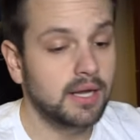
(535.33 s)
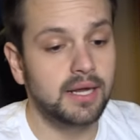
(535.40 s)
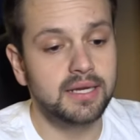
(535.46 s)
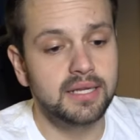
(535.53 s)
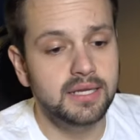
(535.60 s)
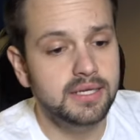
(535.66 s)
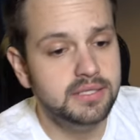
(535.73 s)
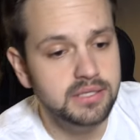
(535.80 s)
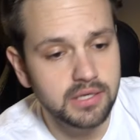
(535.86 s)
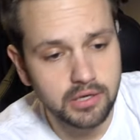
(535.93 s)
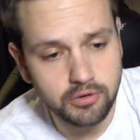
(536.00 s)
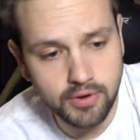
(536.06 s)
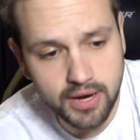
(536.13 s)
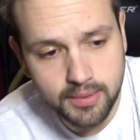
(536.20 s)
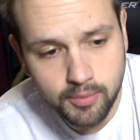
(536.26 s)
And he does an
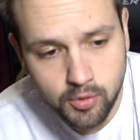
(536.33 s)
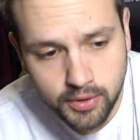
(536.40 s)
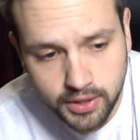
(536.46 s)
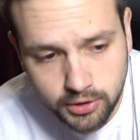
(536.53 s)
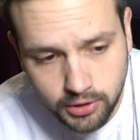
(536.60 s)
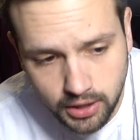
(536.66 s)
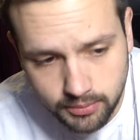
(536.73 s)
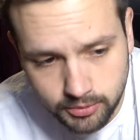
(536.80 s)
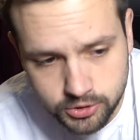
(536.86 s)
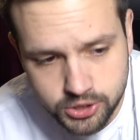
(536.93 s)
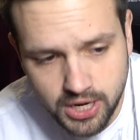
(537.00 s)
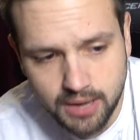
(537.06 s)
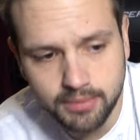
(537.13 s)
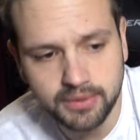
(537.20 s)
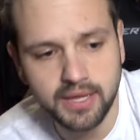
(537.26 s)
incredible, incredible
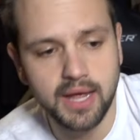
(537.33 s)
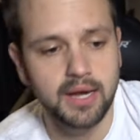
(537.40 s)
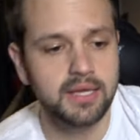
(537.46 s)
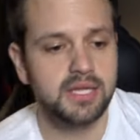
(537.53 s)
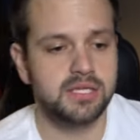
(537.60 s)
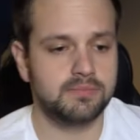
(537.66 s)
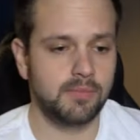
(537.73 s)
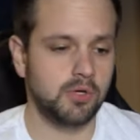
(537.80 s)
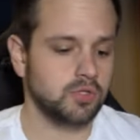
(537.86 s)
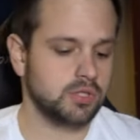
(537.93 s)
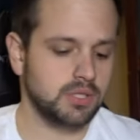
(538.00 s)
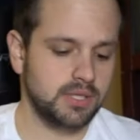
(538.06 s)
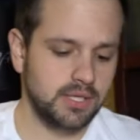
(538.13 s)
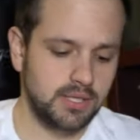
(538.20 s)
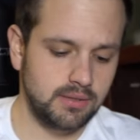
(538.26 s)
job at that. He's
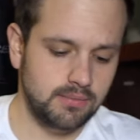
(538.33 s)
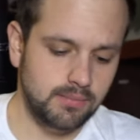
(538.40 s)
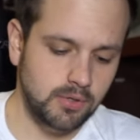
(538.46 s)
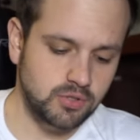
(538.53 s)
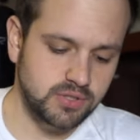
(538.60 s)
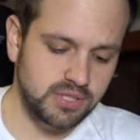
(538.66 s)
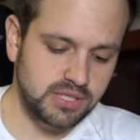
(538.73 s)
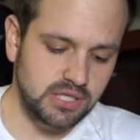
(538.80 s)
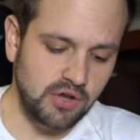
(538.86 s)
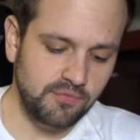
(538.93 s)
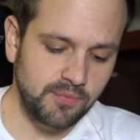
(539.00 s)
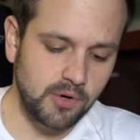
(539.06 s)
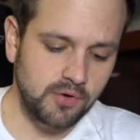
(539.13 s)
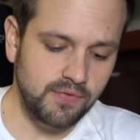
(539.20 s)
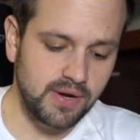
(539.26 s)
mostly
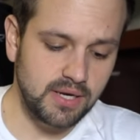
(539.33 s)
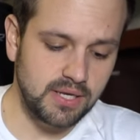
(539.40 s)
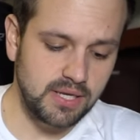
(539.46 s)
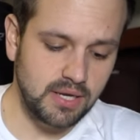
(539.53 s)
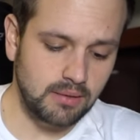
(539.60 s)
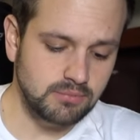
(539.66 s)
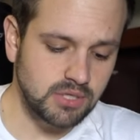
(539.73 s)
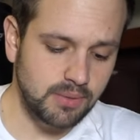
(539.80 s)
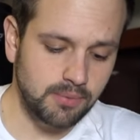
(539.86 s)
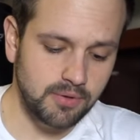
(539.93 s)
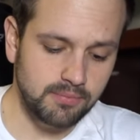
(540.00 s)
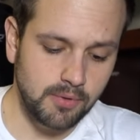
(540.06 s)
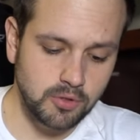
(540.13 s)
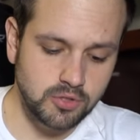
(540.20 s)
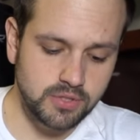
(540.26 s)
self-motivated. He comes up with
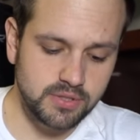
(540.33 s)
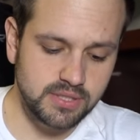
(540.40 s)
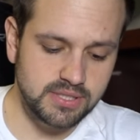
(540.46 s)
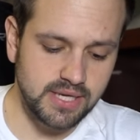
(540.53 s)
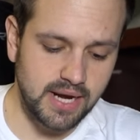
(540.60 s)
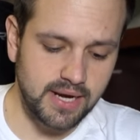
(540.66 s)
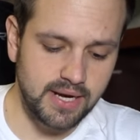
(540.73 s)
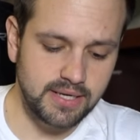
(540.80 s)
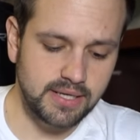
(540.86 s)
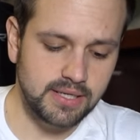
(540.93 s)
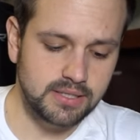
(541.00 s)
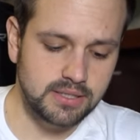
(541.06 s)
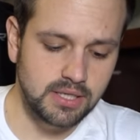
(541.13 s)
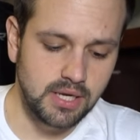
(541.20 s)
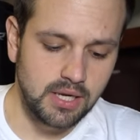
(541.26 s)
most of the design
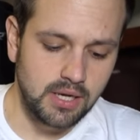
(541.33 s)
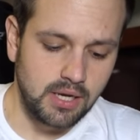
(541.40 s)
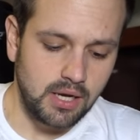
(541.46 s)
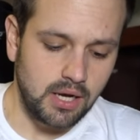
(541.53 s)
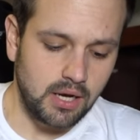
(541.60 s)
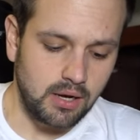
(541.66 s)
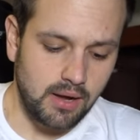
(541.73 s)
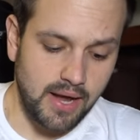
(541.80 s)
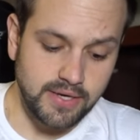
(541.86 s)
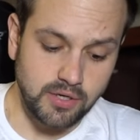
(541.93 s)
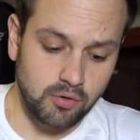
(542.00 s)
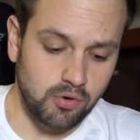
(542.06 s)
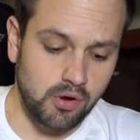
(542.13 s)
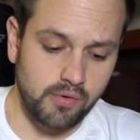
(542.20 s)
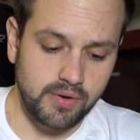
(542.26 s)
ideas. I
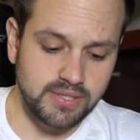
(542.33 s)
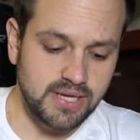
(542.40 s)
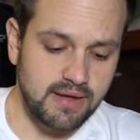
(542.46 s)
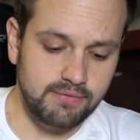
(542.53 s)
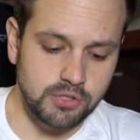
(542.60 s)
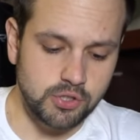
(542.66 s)
don't always have a